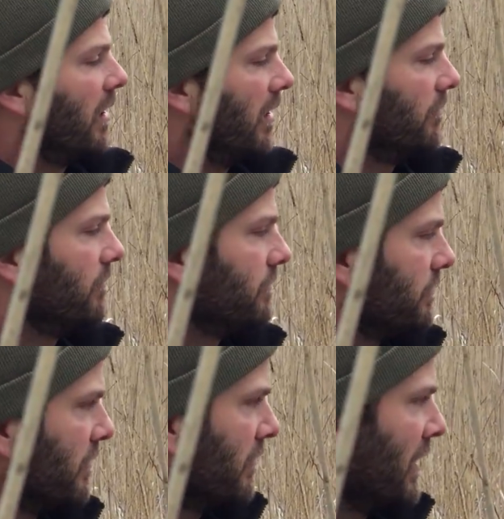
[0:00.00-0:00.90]
um,
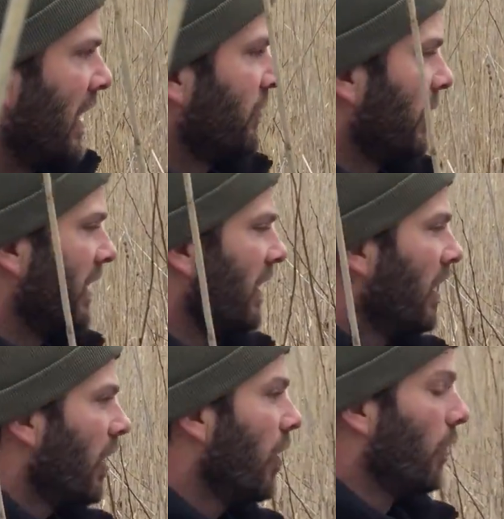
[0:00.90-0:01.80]
right. I just wanted
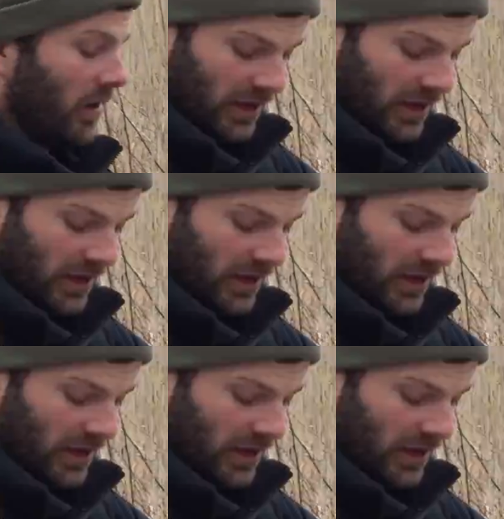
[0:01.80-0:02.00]
oh